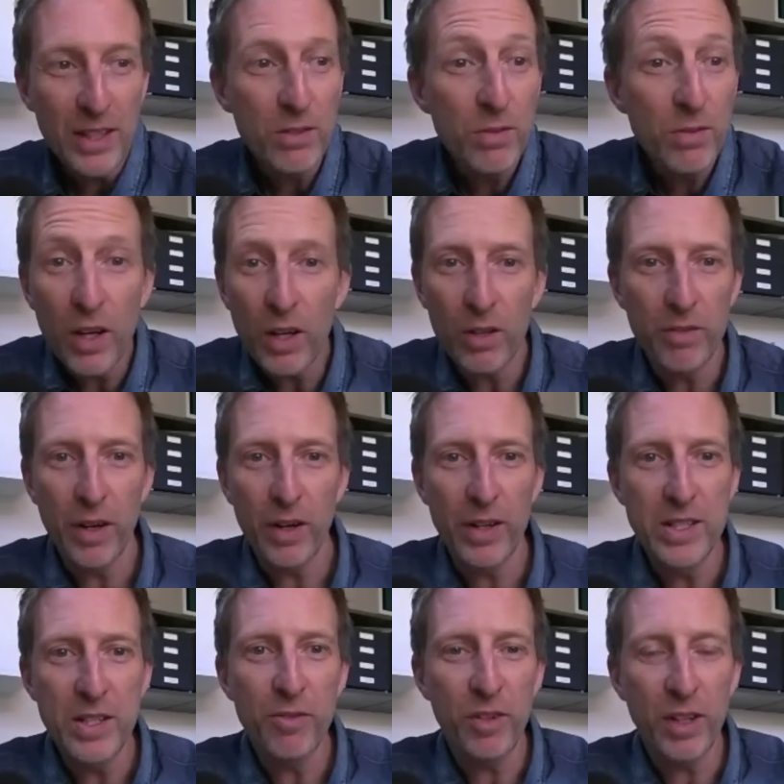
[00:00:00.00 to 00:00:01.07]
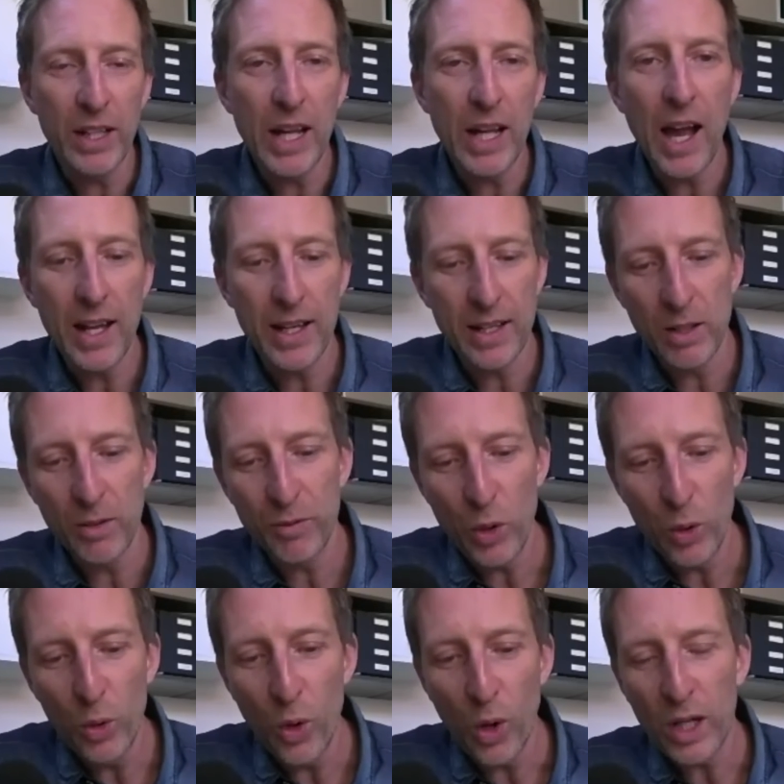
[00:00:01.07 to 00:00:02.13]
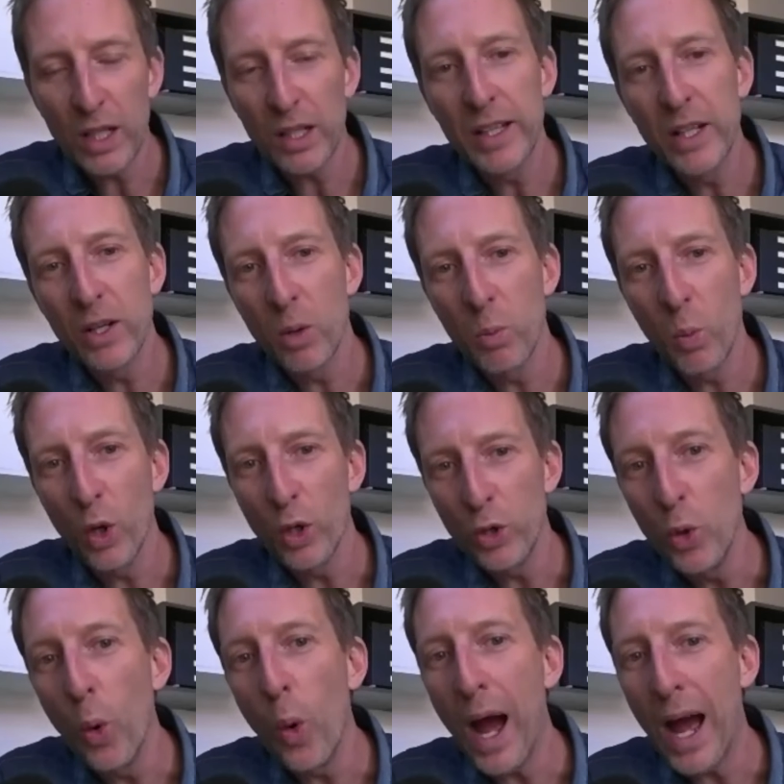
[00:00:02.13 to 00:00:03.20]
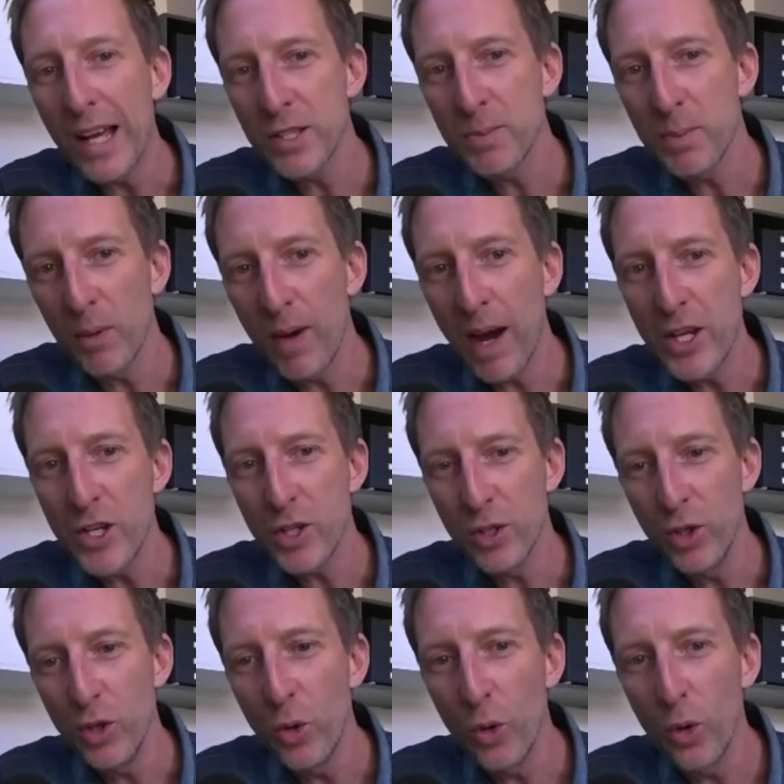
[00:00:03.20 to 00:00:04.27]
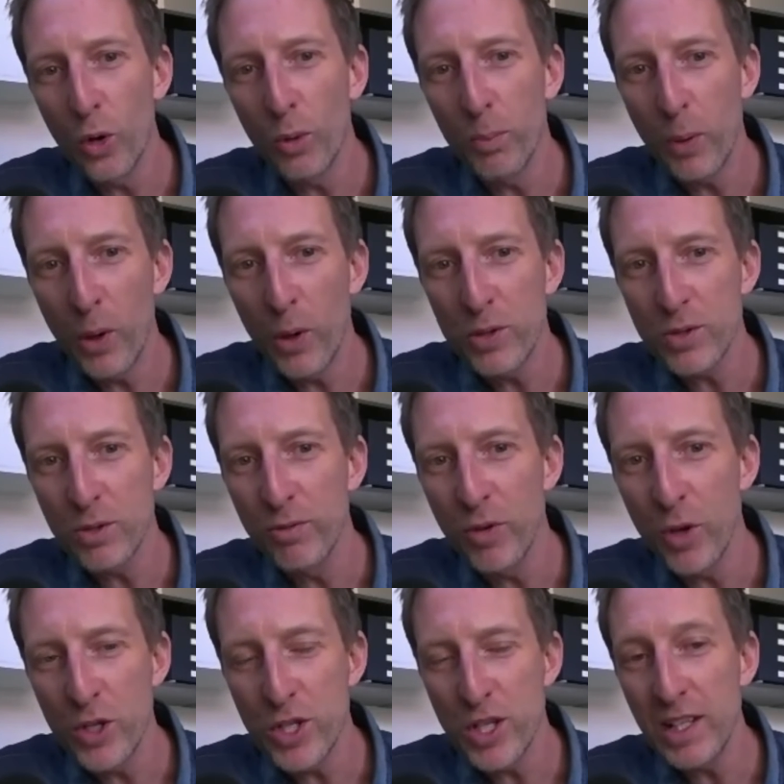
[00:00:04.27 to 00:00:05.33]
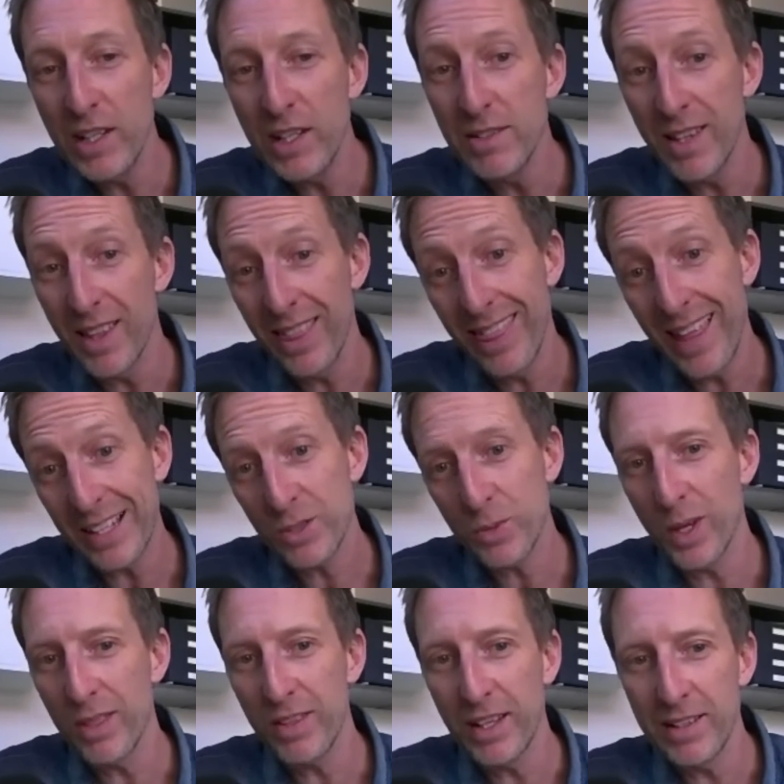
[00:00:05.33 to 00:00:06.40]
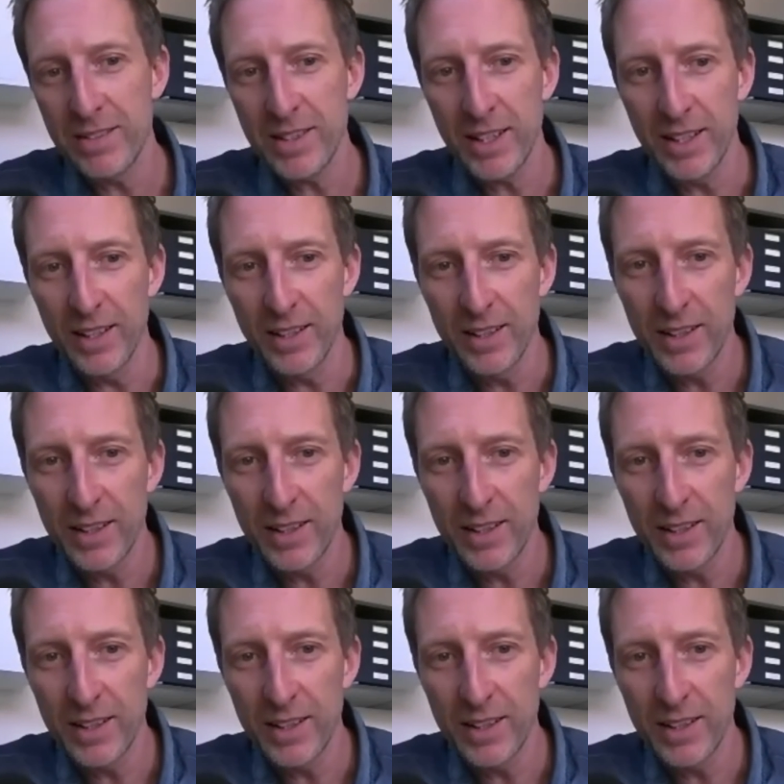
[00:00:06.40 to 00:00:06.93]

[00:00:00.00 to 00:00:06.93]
is very, very different again. And if you're not clear on what your aspiration, your personal version is, then that's where things can,